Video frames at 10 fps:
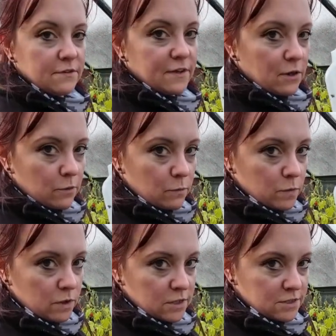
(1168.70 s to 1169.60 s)
if that one
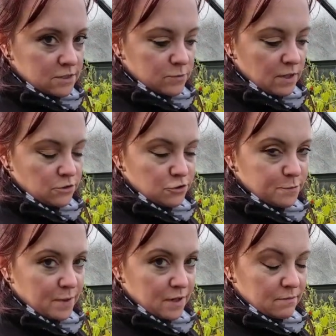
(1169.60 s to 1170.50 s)
works as well,
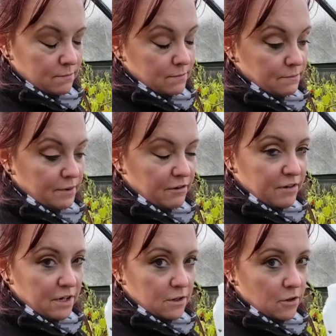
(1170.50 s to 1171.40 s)
just by
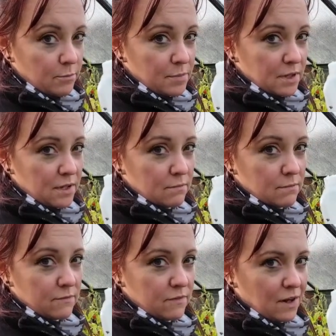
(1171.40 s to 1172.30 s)
burying a complete
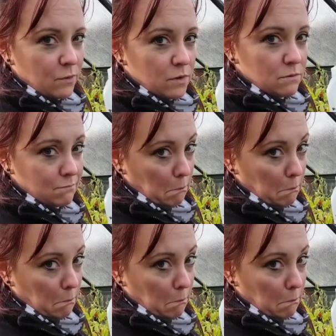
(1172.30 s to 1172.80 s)
flower.